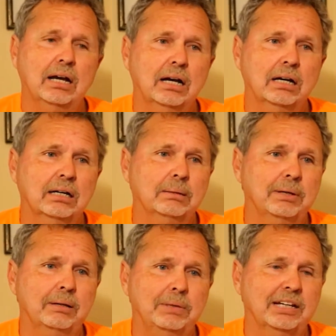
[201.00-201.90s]

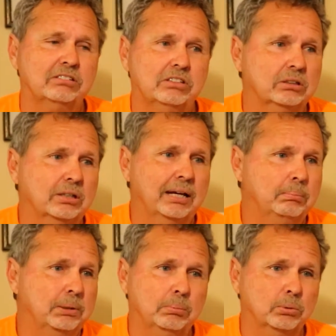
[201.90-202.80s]
I mean, I still
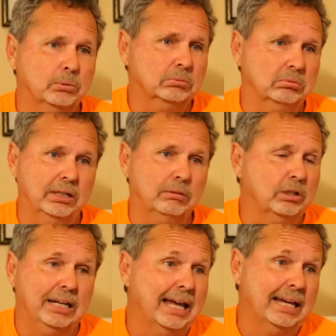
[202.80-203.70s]
have people
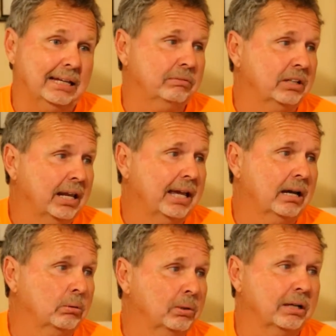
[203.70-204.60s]
every day, even
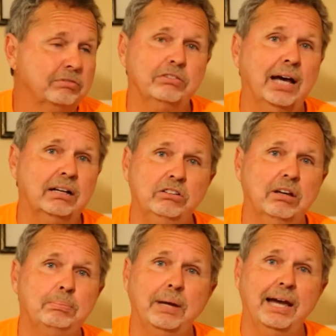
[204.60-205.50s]
now, when I fly the
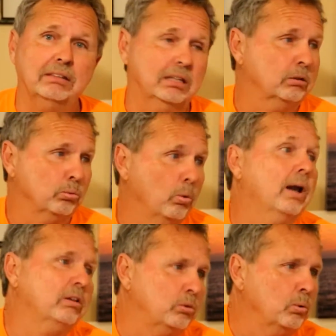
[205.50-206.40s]
jetpack, they're
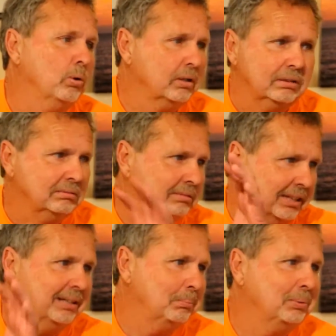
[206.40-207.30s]
running toward it and
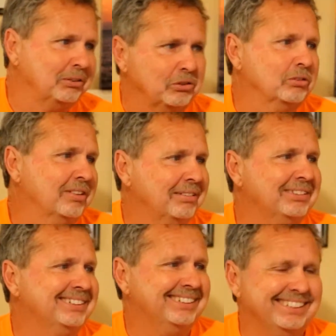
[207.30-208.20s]
taking pictures
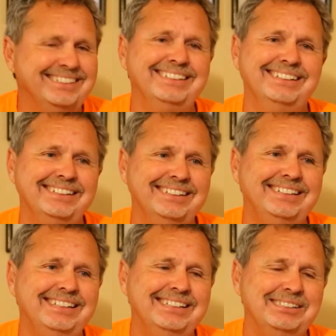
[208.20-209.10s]
of it. And
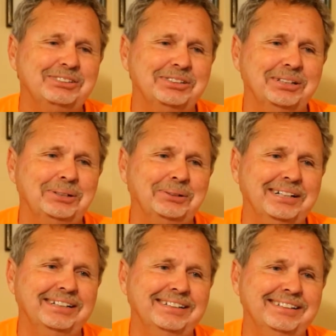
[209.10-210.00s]

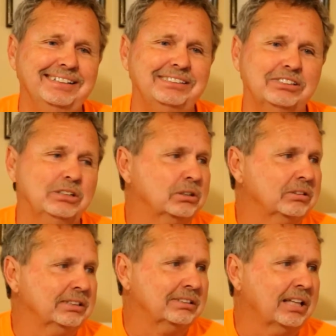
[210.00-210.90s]
so it's
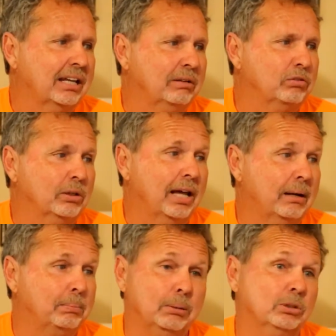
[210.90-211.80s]
still exciting for a
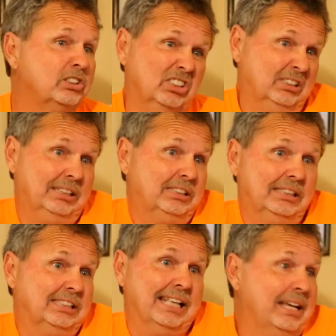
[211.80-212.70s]
lot of people. It's
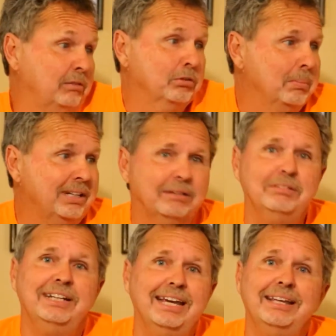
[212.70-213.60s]
exciting for me
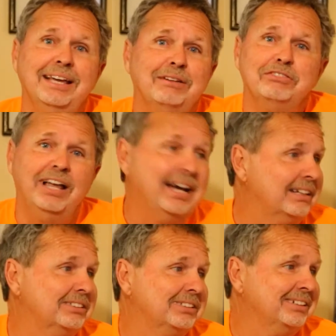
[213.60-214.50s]
every day that I fly
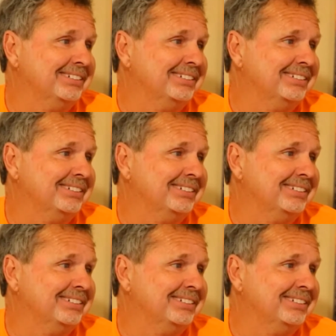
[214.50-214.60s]
it. So